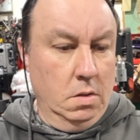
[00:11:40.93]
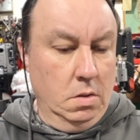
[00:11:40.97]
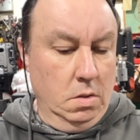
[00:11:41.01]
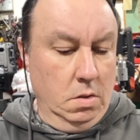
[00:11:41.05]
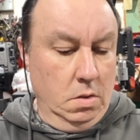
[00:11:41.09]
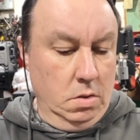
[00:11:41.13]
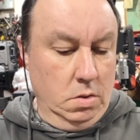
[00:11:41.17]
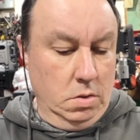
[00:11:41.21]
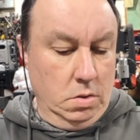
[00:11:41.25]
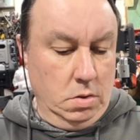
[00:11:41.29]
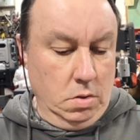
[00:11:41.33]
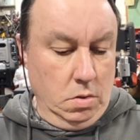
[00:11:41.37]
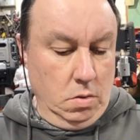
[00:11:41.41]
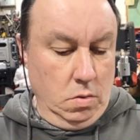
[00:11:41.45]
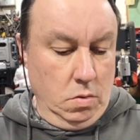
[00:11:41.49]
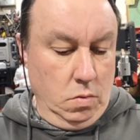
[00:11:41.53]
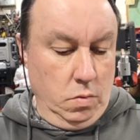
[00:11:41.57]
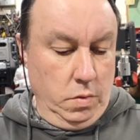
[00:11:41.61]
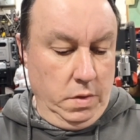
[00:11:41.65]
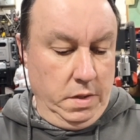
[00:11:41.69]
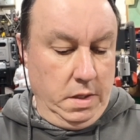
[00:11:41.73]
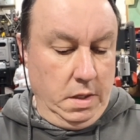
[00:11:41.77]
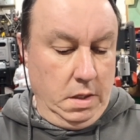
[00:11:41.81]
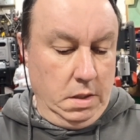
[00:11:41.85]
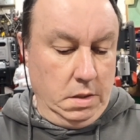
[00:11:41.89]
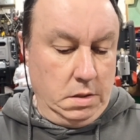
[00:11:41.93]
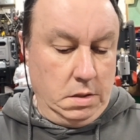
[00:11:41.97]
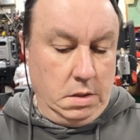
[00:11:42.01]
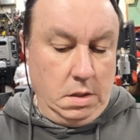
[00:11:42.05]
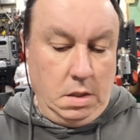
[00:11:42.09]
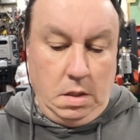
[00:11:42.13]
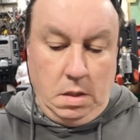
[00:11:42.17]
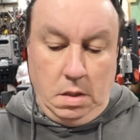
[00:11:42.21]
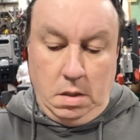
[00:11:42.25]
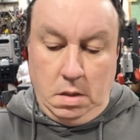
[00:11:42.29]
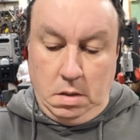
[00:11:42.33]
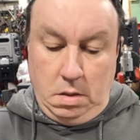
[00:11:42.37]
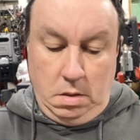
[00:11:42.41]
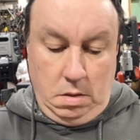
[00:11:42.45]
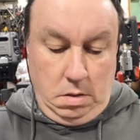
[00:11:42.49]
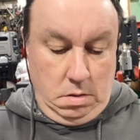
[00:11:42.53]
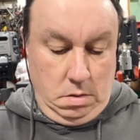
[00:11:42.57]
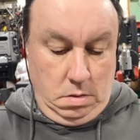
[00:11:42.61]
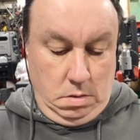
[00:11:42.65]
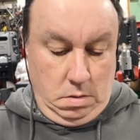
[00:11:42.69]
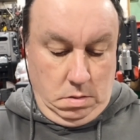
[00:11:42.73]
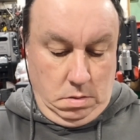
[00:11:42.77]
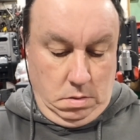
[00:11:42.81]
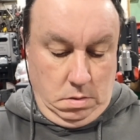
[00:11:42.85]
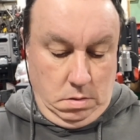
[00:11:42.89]
So with that said,
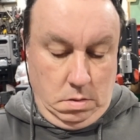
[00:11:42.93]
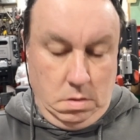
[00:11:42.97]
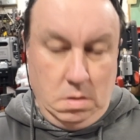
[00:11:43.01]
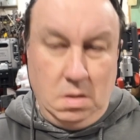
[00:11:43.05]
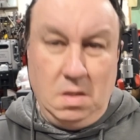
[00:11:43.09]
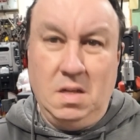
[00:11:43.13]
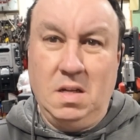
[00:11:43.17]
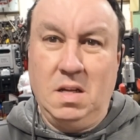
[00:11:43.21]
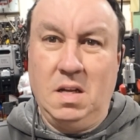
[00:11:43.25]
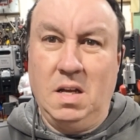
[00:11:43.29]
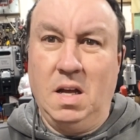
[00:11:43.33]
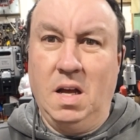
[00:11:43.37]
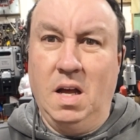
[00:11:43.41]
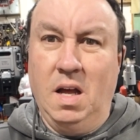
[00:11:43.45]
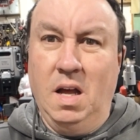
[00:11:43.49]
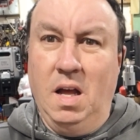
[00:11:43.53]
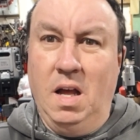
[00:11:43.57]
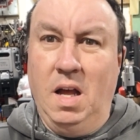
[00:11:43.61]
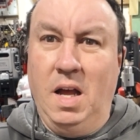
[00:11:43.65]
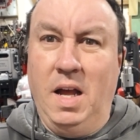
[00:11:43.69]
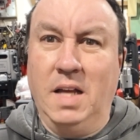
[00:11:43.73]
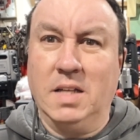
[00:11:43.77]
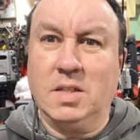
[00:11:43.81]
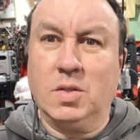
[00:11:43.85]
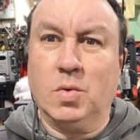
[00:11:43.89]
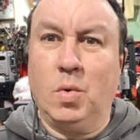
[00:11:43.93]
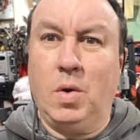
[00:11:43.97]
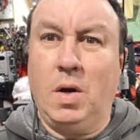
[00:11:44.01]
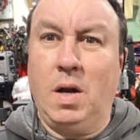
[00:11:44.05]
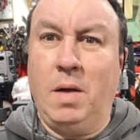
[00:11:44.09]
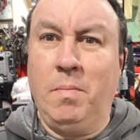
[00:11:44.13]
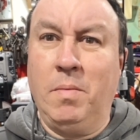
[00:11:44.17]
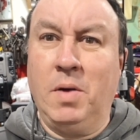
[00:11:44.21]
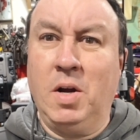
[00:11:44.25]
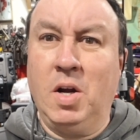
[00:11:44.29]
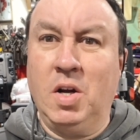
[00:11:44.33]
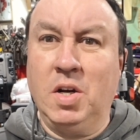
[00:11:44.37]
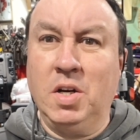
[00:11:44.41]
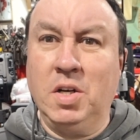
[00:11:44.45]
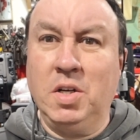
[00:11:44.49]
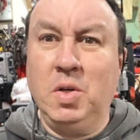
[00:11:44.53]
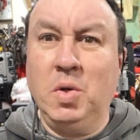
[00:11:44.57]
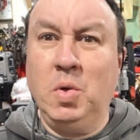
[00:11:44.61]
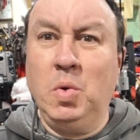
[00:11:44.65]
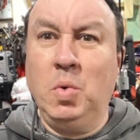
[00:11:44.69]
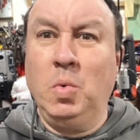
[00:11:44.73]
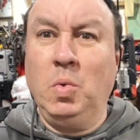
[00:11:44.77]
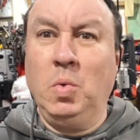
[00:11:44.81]
that's what I'm gonna do.